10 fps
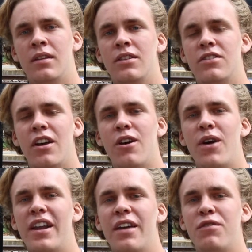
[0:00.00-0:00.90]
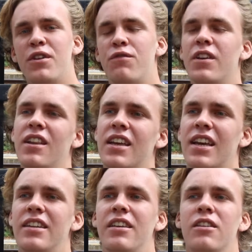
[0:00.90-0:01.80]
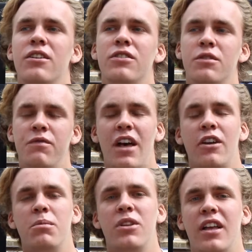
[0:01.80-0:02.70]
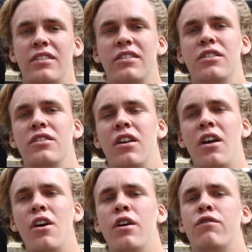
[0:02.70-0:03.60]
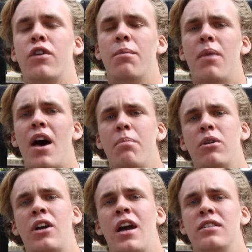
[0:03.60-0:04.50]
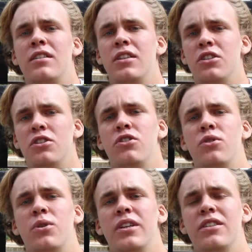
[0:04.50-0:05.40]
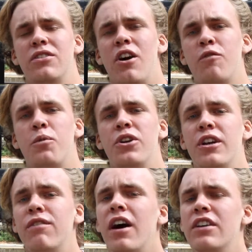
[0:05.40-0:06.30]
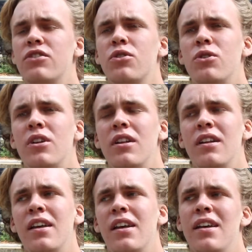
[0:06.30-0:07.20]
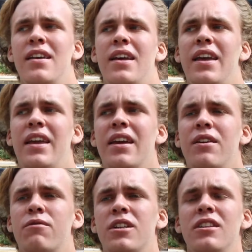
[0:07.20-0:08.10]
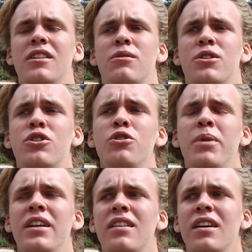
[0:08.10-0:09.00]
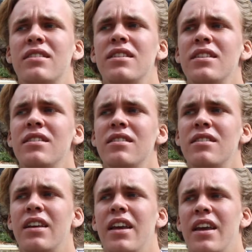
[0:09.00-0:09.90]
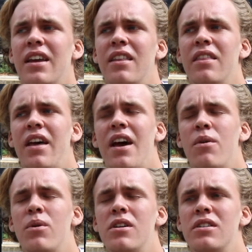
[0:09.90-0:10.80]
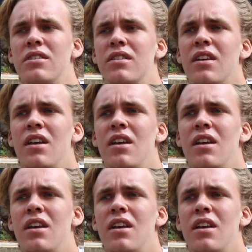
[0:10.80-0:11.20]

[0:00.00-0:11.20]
So I definitely feel like I did learn some valuable lessons from my procrastination story in sophomore year of high school. And really there were two main lessons, and that was